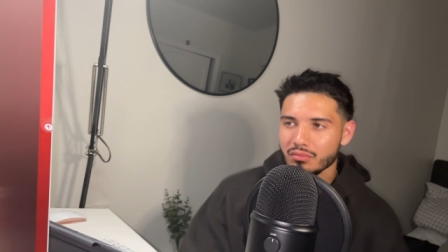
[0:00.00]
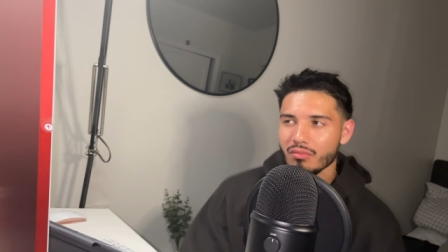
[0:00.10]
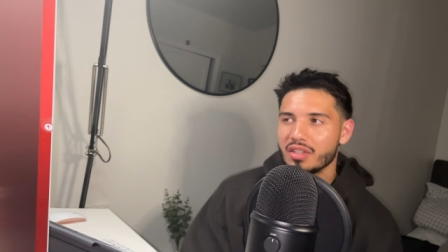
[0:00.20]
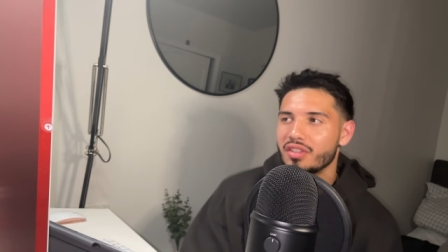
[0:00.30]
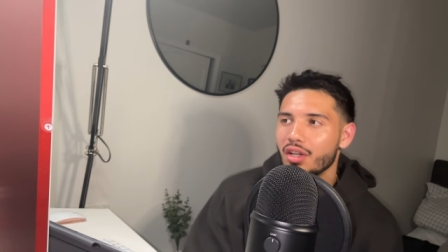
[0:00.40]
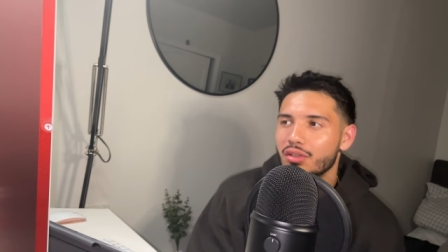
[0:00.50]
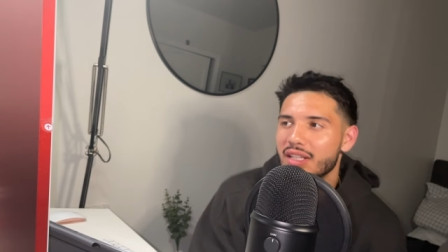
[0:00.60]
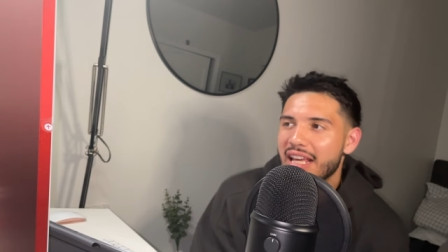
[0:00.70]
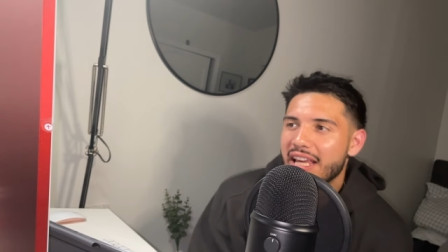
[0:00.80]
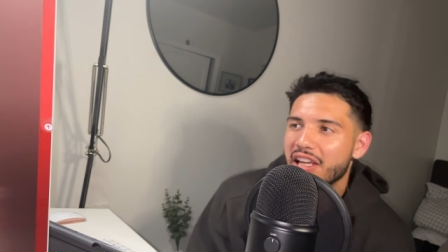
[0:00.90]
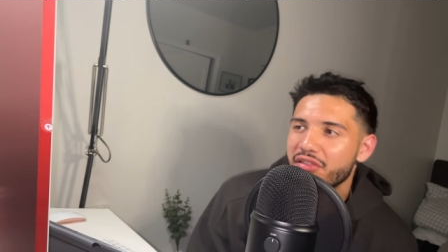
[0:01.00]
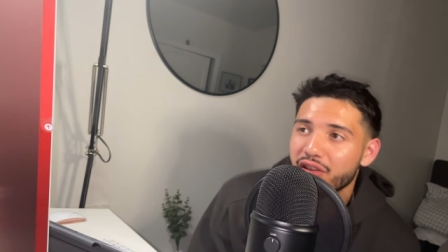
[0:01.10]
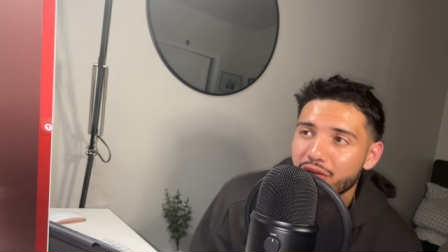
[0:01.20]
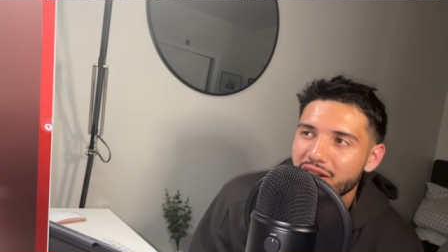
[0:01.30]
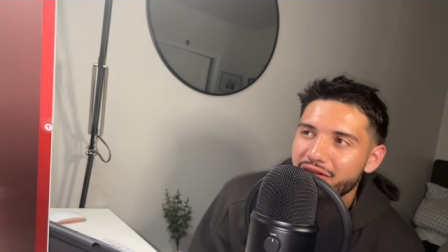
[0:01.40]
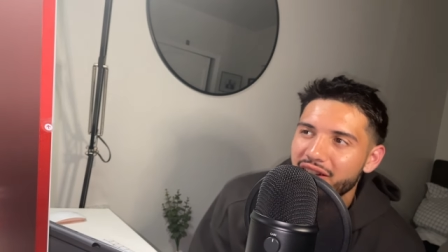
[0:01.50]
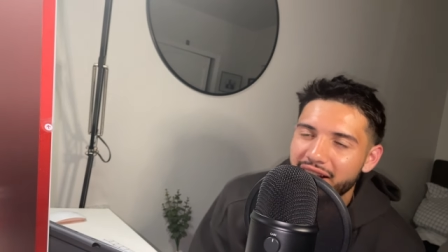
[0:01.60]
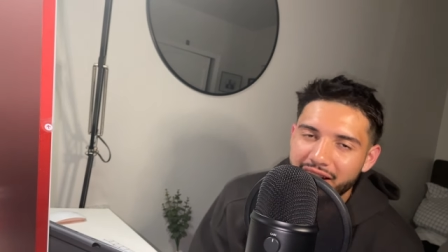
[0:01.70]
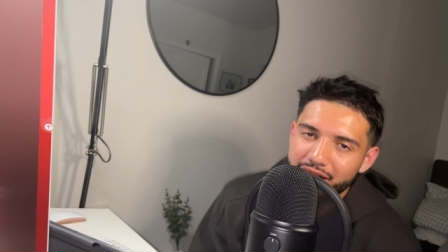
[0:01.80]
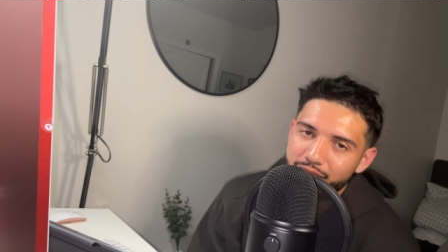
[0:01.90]
So if you do live like
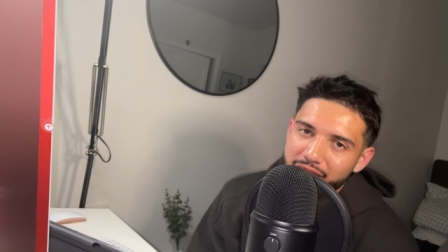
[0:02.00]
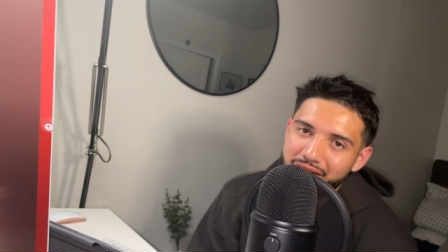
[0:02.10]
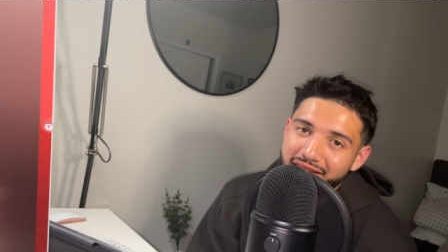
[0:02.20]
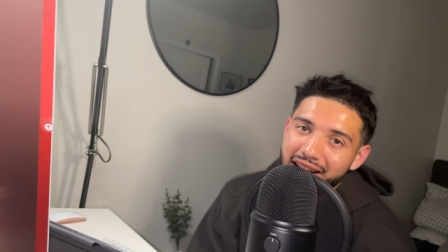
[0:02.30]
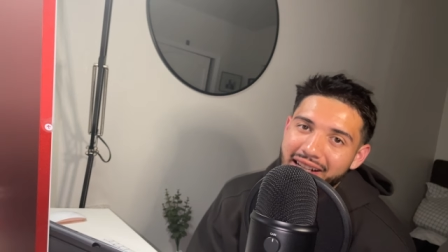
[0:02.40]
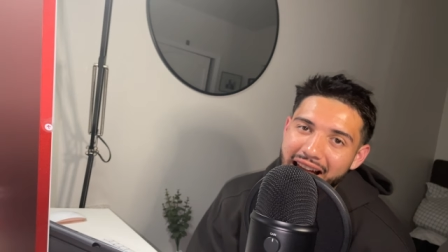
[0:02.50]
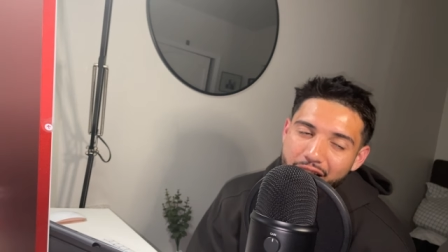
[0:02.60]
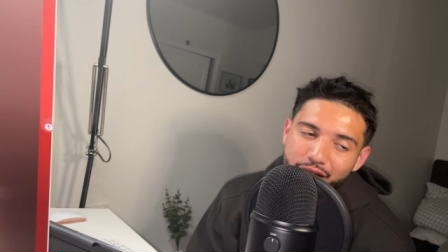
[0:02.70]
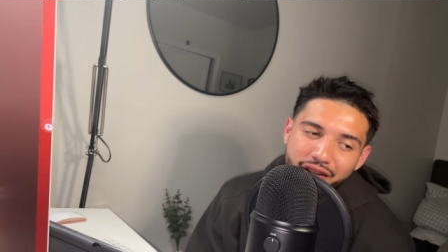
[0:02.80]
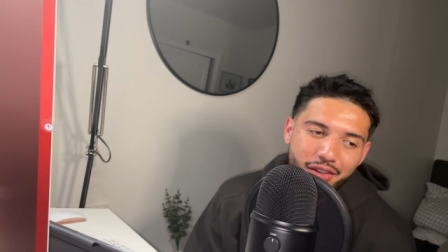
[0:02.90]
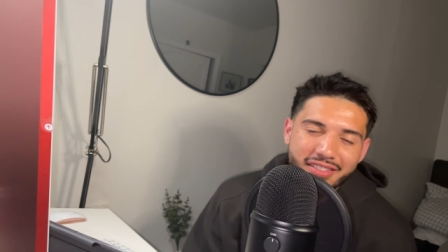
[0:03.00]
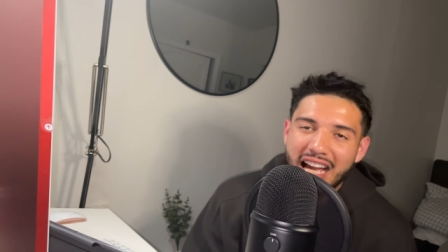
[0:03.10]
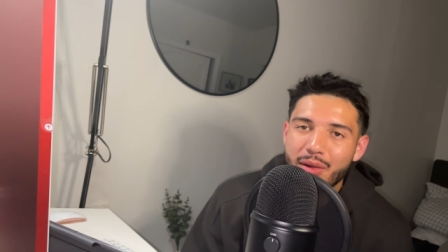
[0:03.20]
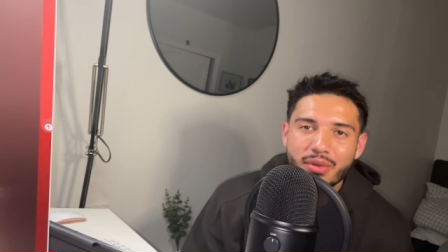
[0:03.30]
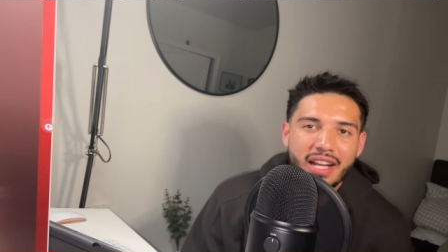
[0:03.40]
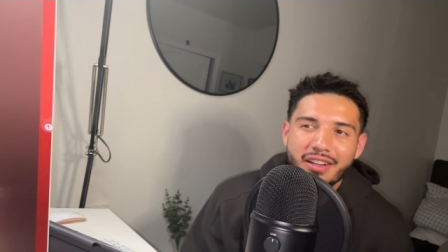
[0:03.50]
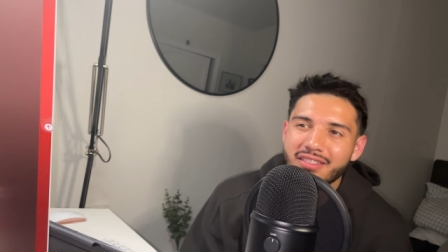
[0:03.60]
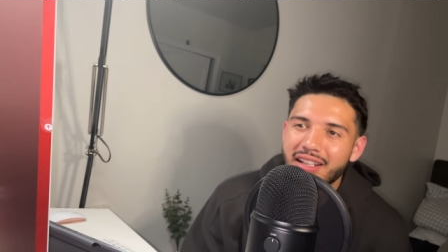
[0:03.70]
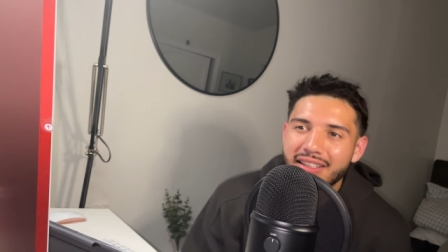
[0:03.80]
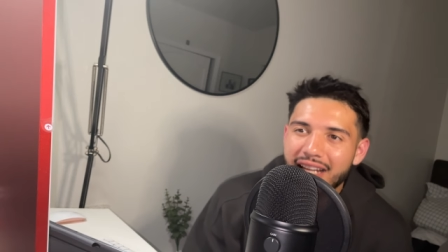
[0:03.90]
in Riverside County or type of areas
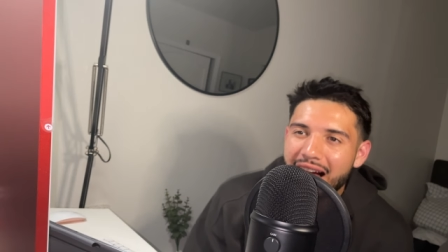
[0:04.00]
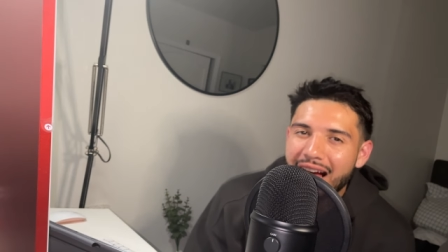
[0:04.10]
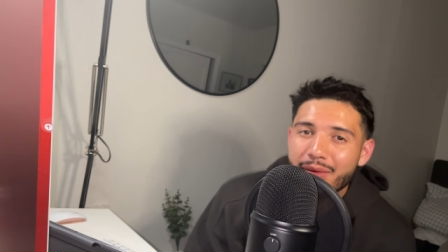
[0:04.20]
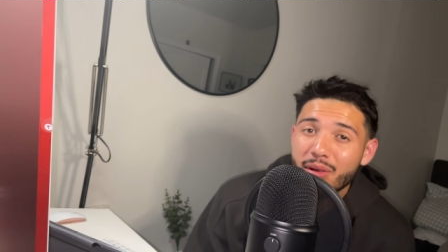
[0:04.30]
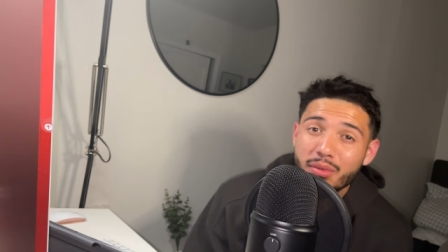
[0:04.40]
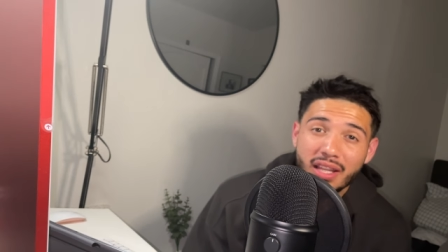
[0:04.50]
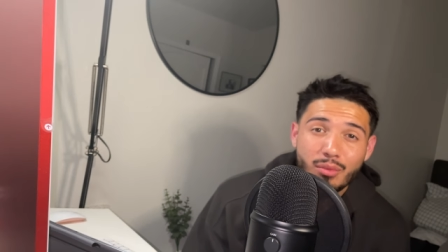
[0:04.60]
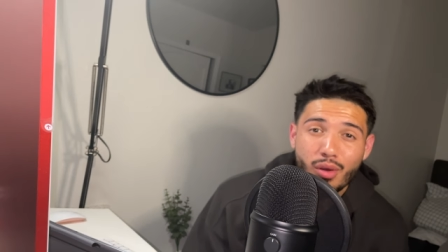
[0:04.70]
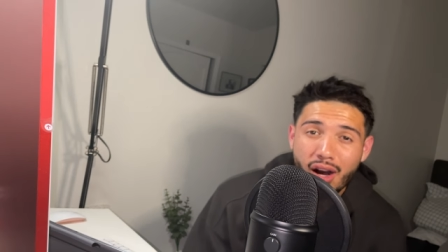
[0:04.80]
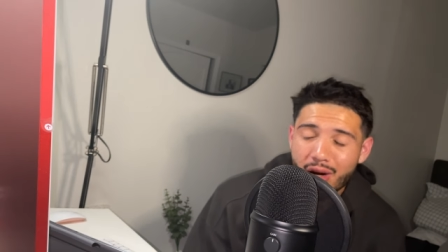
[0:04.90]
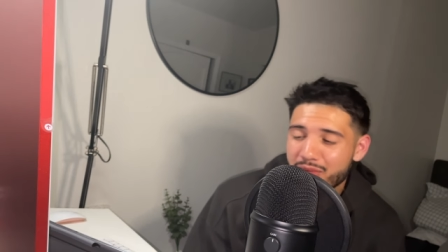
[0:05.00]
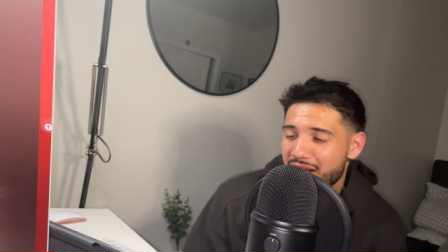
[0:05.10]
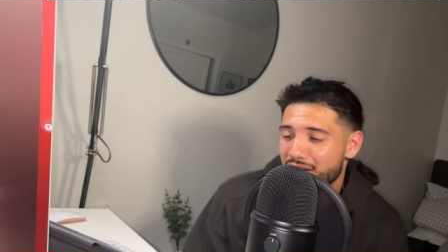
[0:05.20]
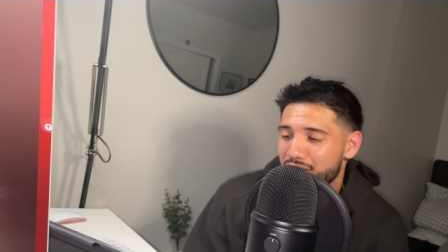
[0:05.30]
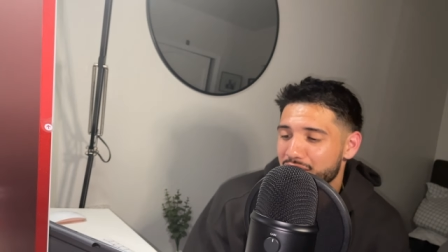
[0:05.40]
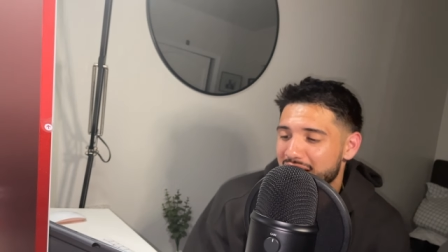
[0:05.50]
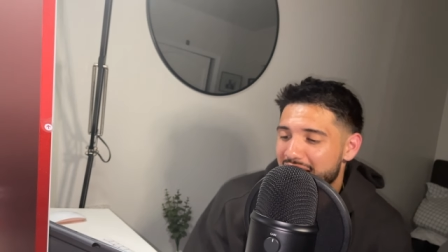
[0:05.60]
like that, maybe like Palmdale,